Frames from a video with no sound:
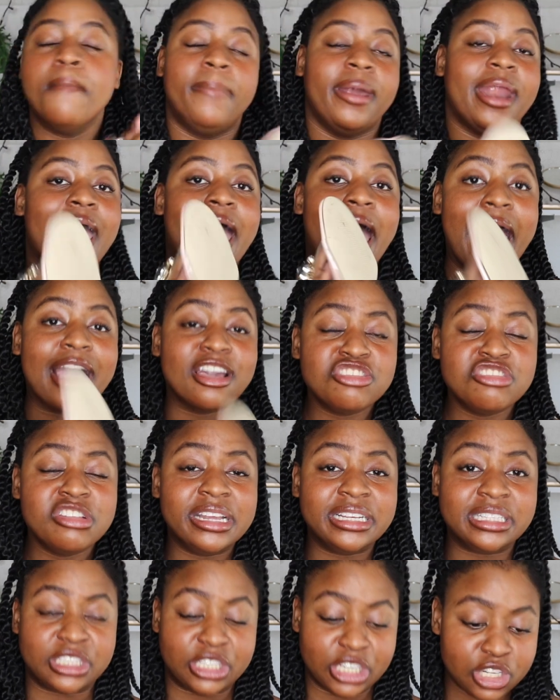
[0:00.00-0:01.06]
but I
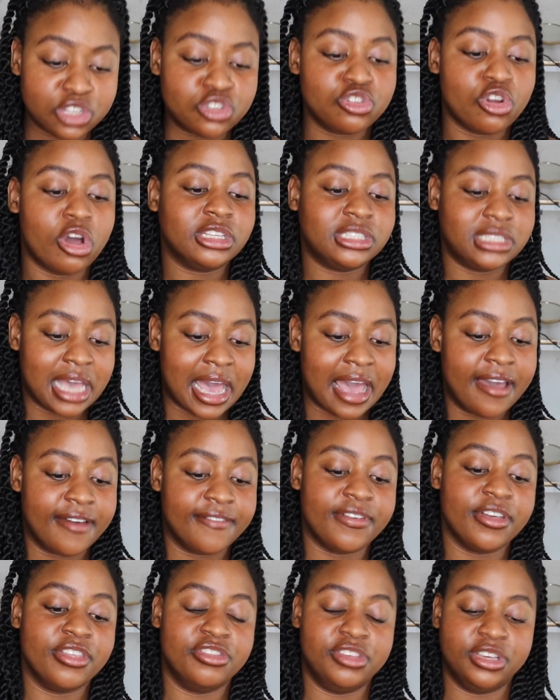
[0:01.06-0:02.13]
actually did not
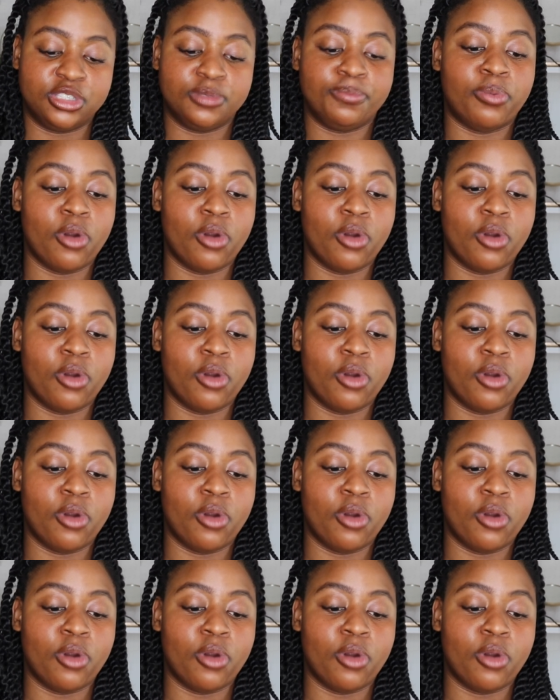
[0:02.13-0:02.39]
have this